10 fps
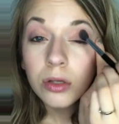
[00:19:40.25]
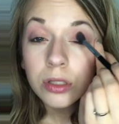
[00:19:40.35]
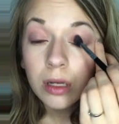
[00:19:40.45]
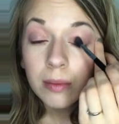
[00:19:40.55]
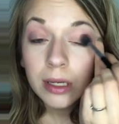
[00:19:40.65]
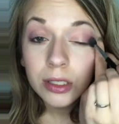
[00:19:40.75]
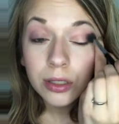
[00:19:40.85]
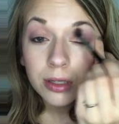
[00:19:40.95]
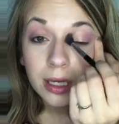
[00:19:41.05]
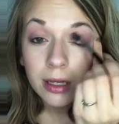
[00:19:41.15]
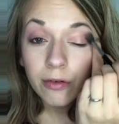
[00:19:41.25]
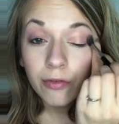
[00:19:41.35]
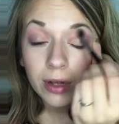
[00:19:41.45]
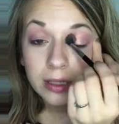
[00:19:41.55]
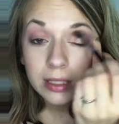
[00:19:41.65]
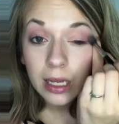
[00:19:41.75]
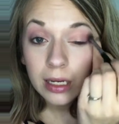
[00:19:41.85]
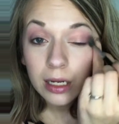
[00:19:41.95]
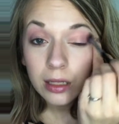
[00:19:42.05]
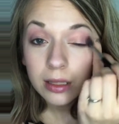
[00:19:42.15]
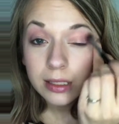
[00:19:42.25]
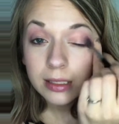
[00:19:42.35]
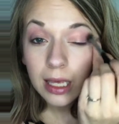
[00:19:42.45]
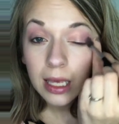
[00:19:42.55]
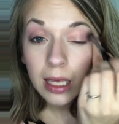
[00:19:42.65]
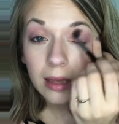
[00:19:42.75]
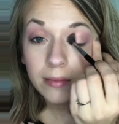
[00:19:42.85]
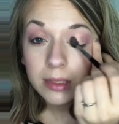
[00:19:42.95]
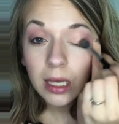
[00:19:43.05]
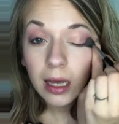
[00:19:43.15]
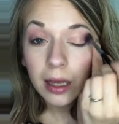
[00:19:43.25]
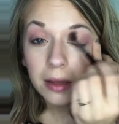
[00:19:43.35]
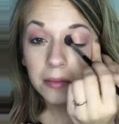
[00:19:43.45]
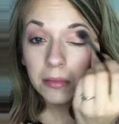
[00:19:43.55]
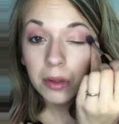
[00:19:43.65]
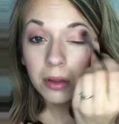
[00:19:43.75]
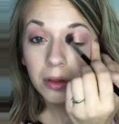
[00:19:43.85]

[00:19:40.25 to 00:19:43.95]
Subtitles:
So you gotta make sure you get your friends on here at the same time.